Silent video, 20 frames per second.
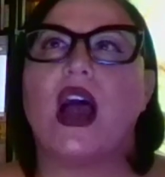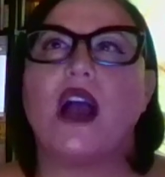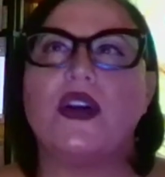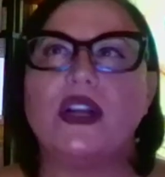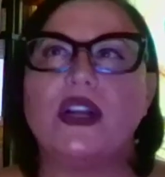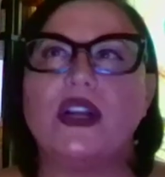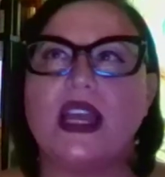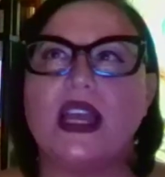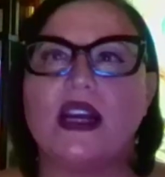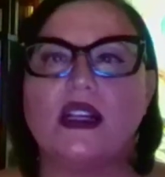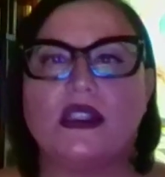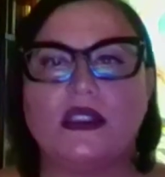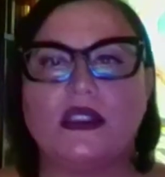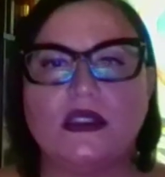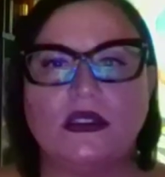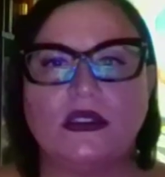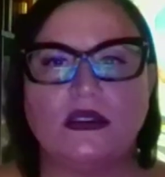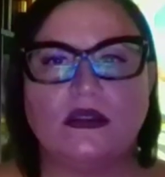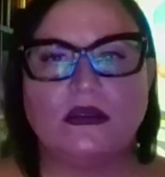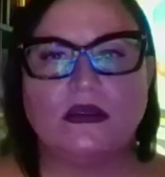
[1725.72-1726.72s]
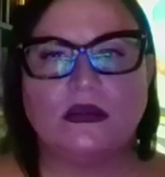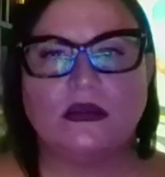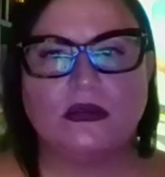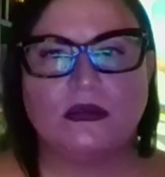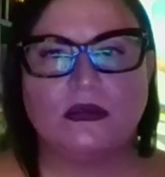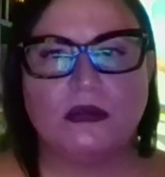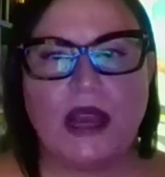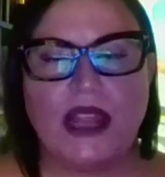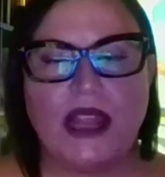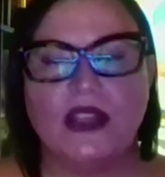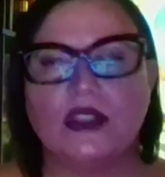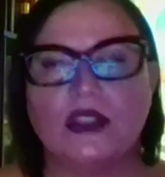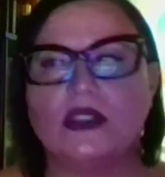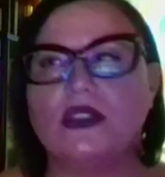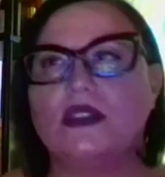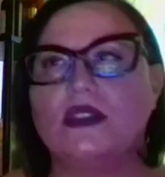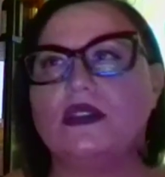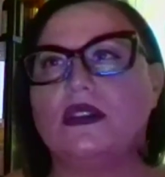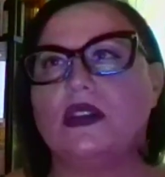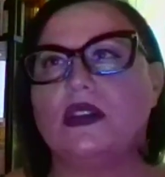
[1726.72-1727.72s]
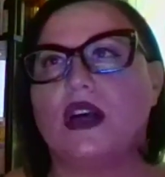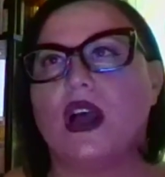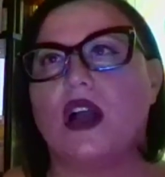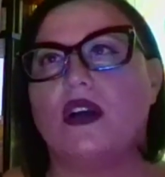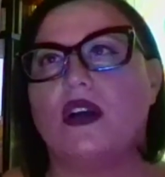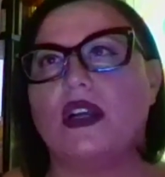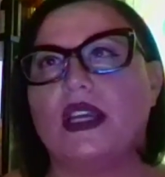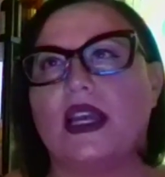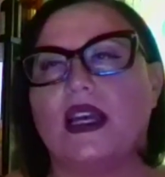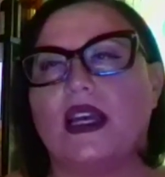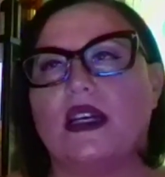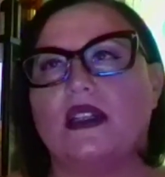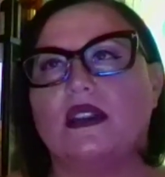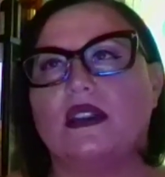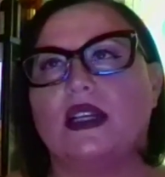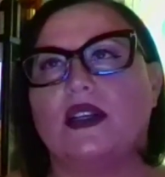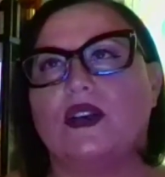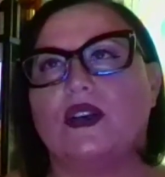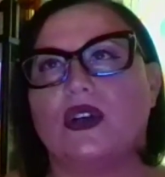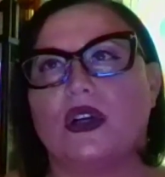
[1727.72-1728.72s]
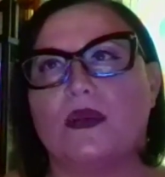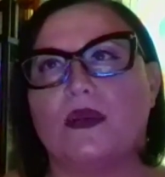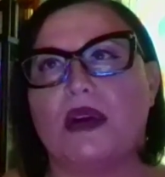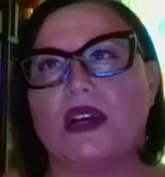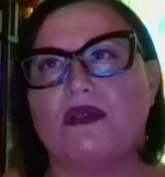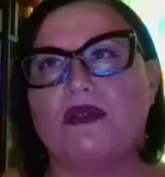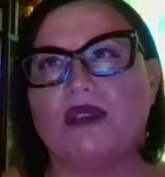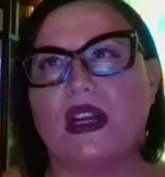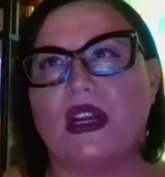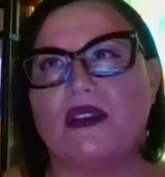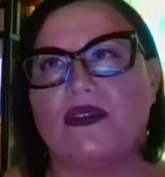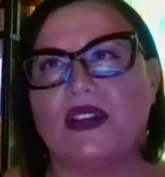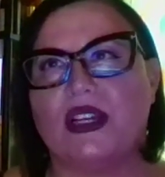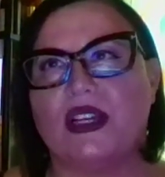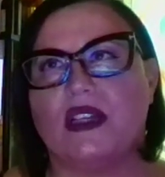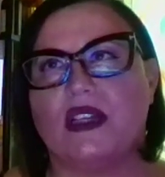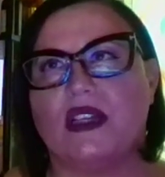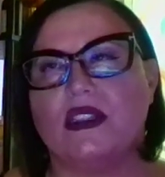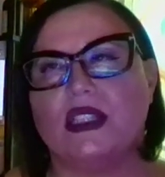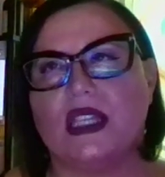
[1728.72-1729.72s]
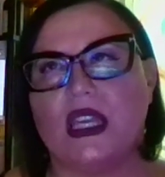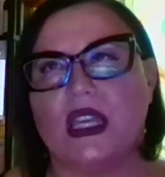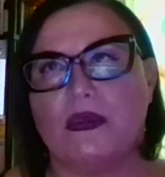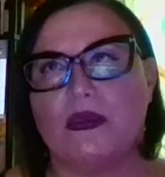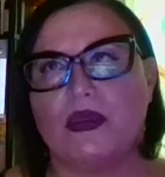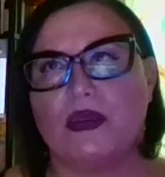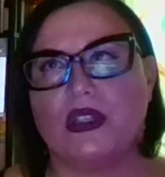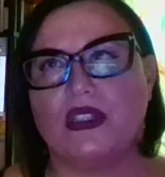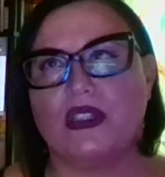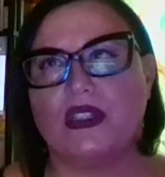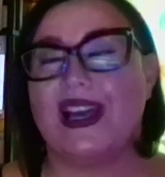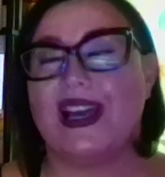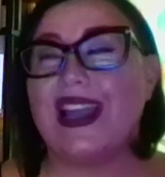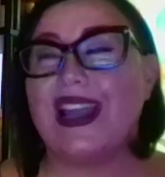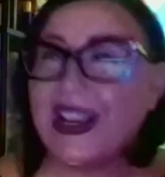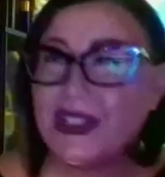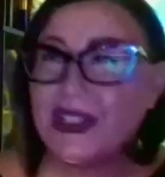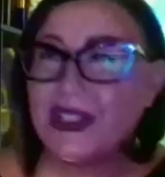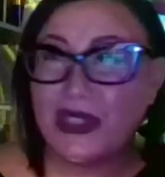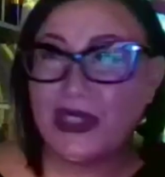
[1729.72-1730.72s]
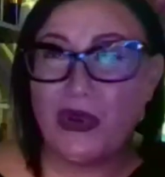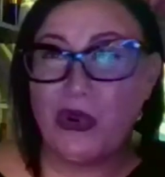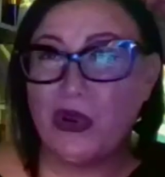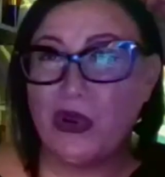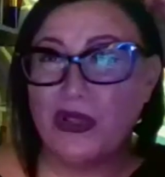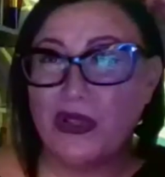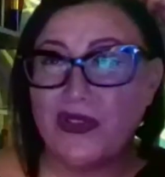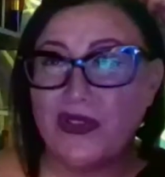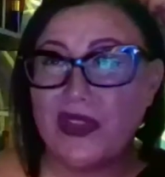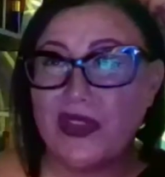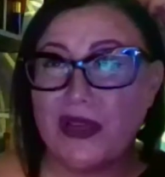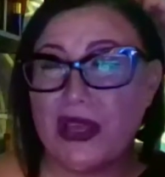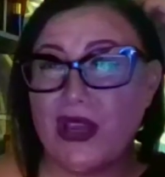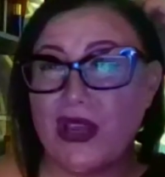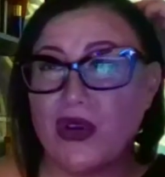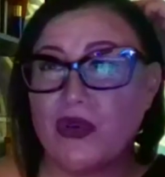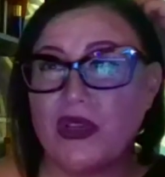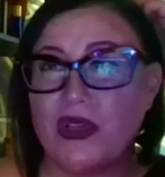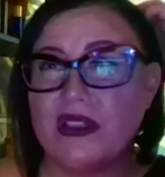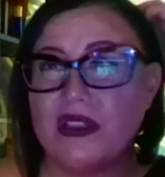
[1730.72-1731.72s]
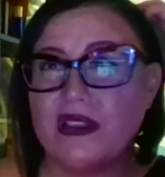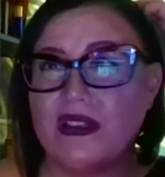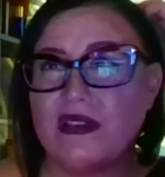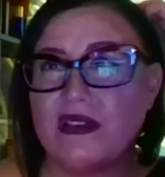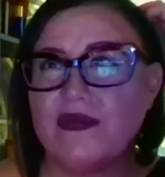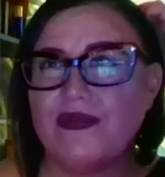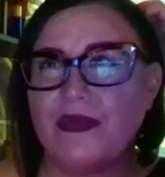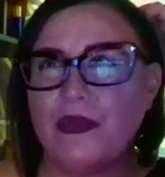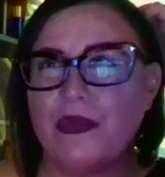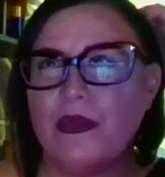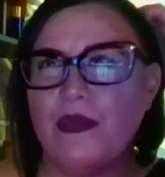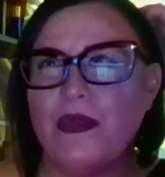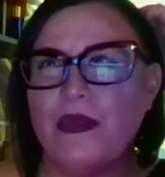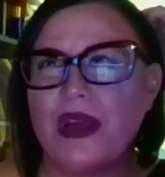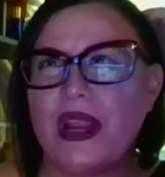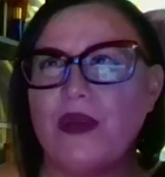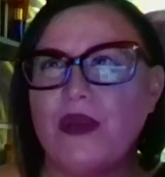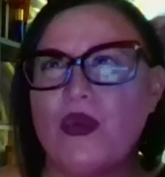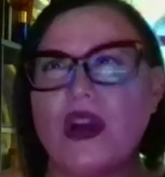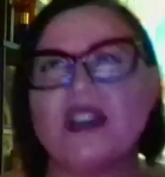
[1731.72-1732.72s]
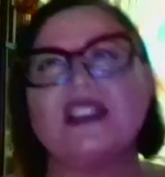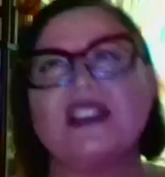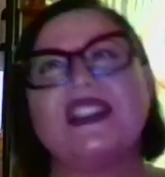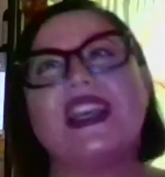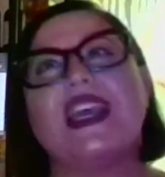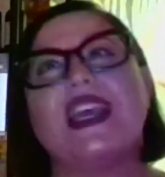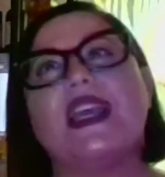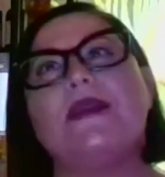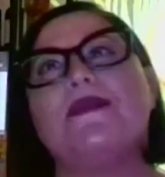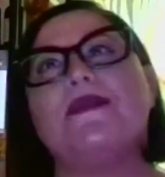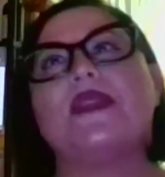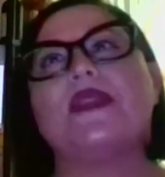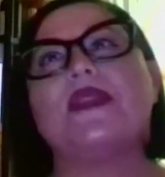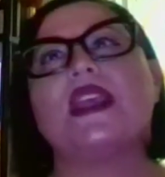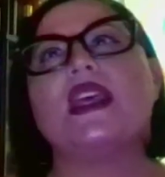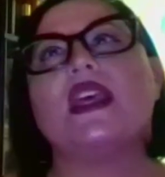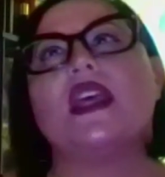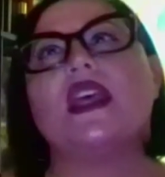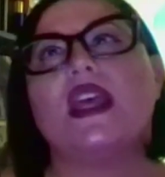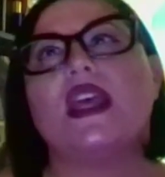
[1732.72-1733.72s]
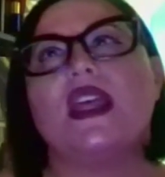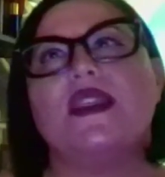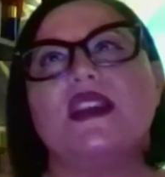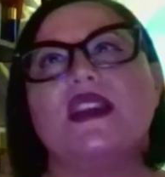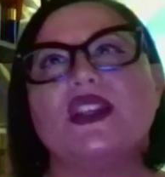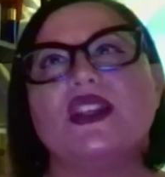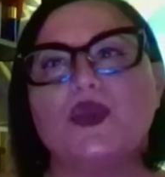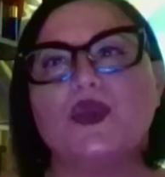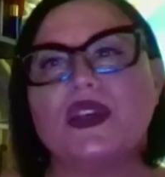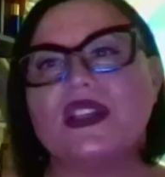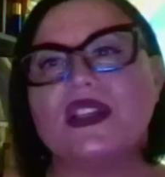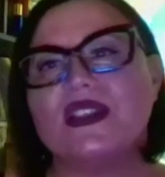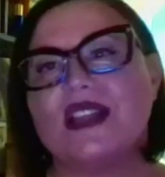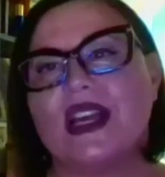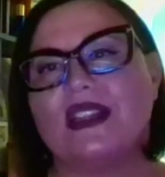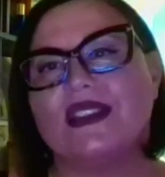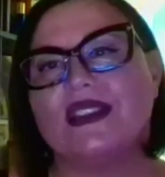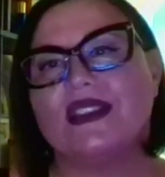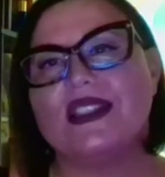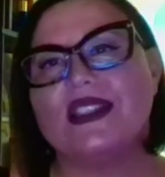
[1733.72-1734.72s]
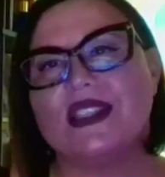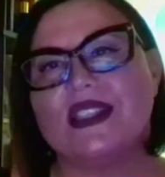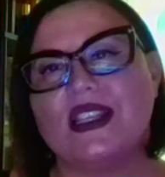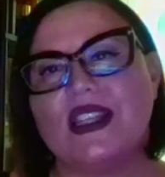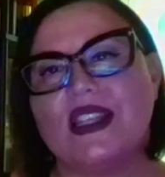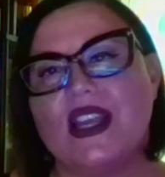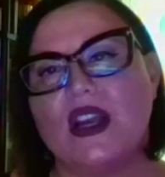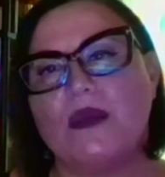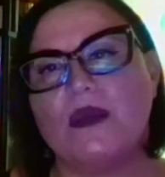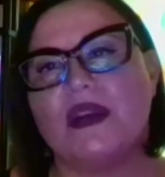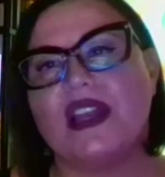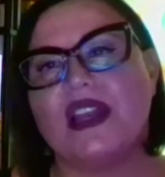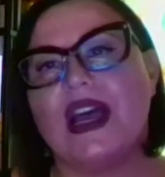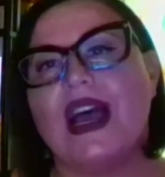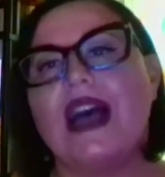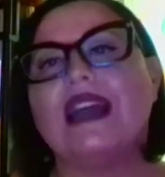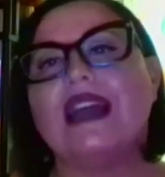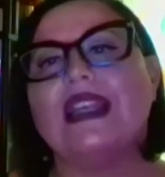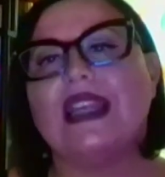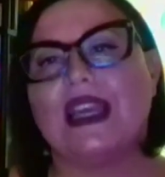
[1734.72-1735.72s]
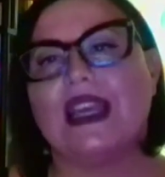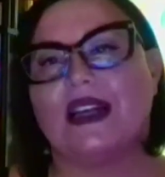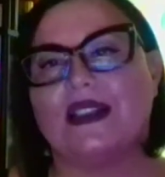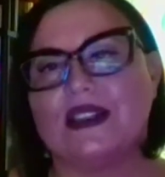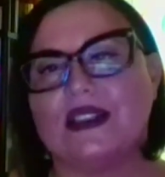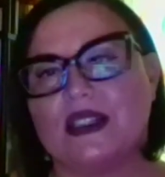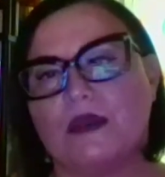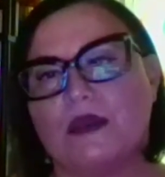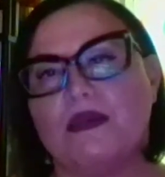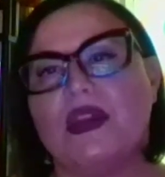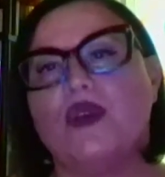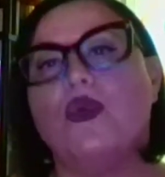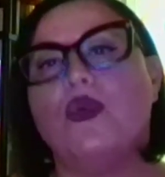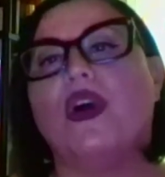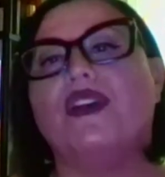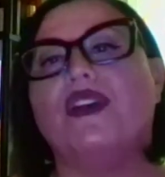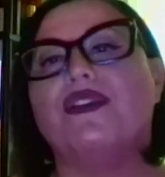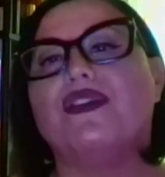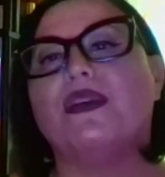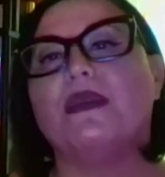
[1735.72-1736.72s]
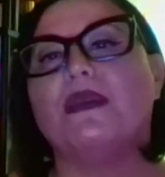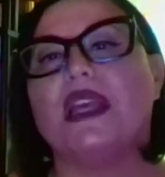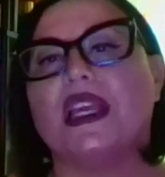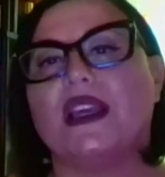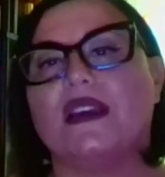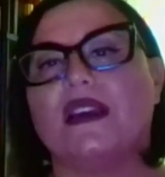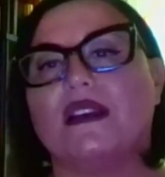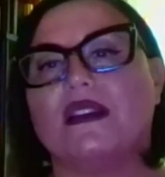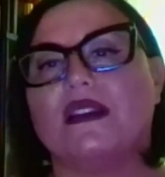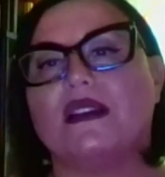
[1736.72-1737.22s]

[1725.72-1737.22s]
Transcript: Ariel, Michael, Ariel, I call upon Raphael and Gabriel a lot. Actually, all of them but I want to say this one is not listed in there, but Haniel is a big one for me.